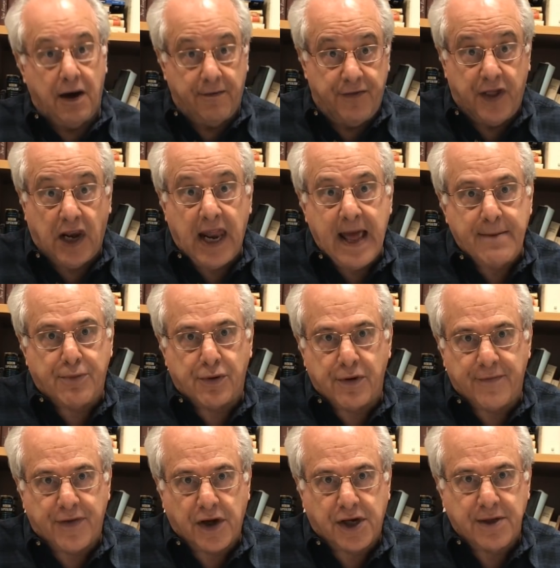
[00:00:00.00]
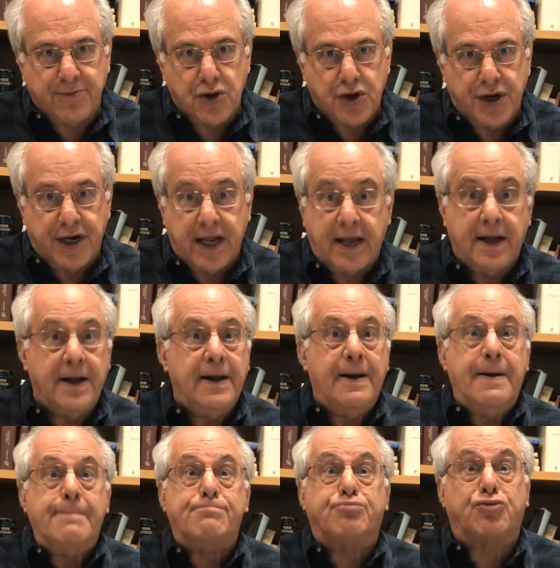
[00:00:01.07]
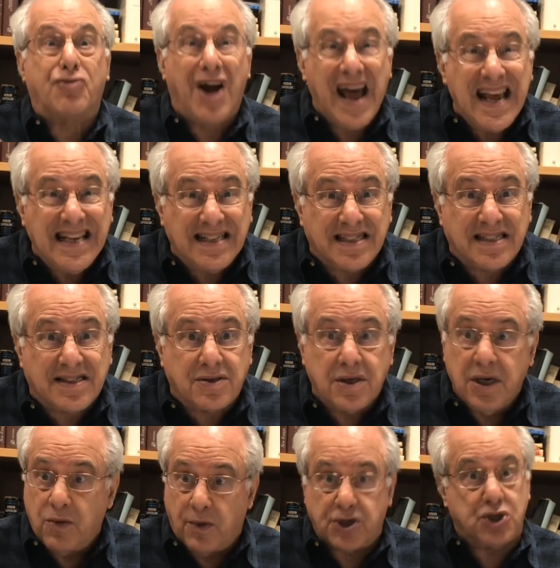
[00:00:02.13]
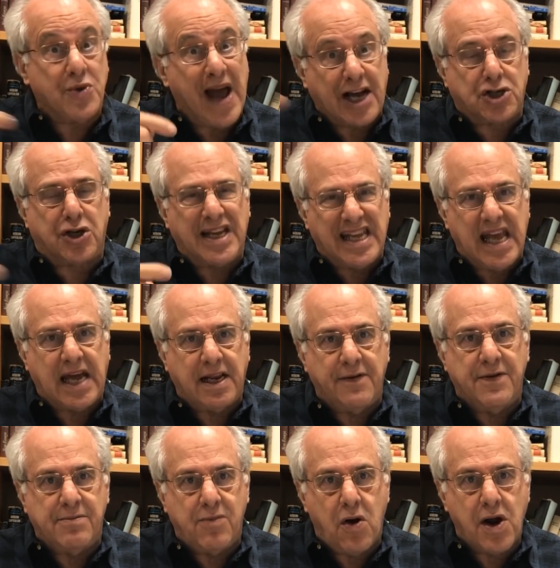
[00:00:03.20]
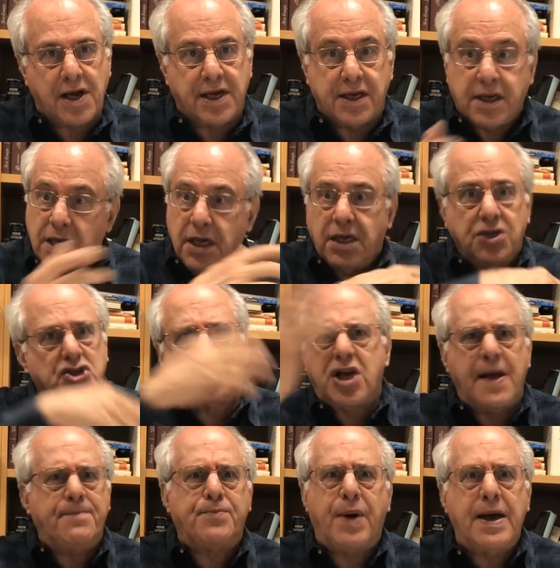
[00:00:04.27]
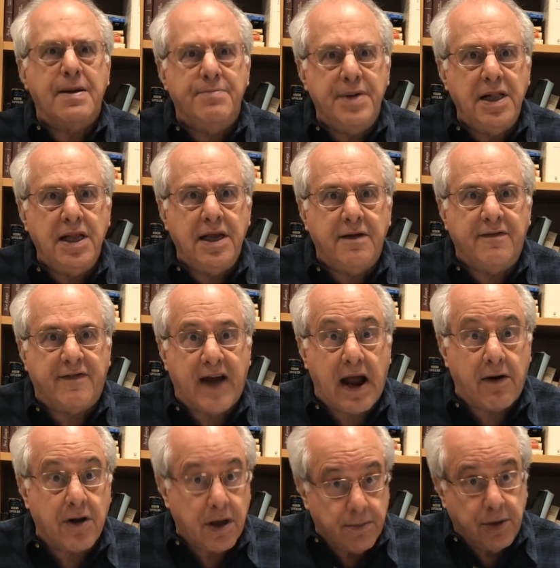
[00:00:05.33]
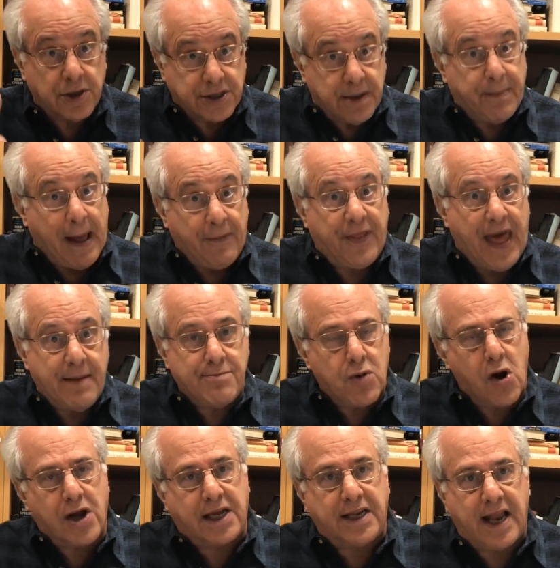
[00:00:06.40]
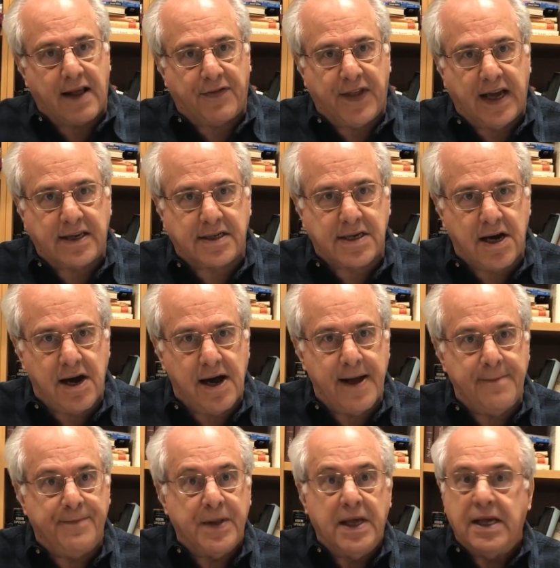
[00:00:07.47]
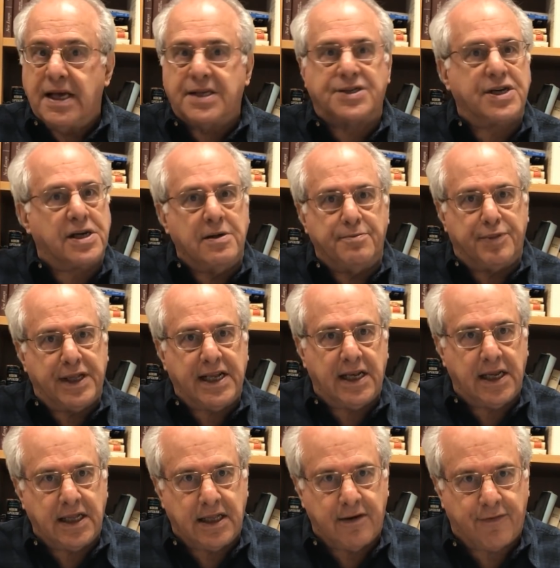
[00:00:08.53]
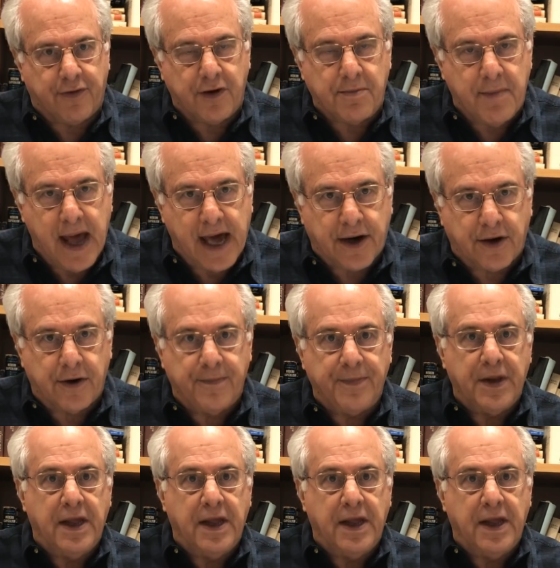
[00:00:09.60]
of the labor of the community. Price, what you actually get in the market, is shaped by a million variables about that market at that time. It's a completely different matter.